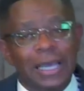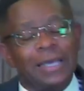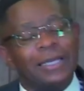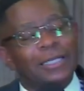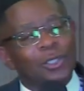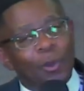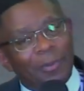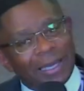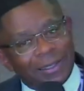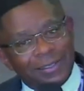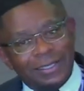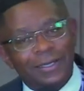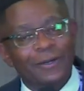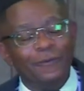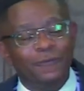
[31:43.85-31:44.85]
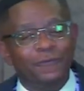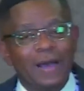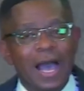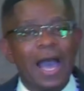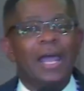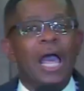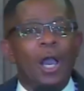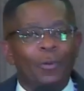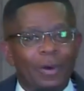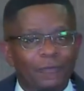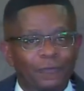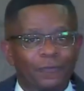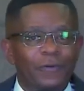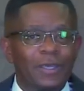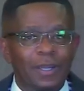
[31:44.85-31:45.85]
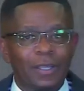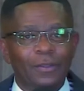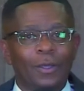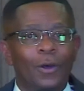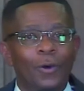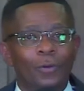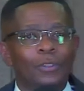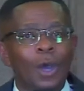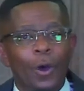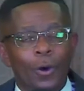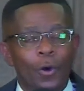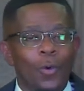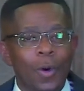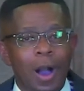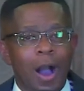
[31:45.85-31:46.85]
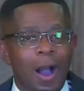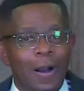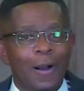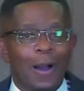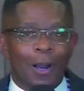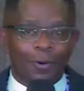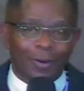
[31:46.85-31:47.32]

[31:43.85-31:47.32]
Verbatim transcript: that's going to be identified with feeding those who are hungry.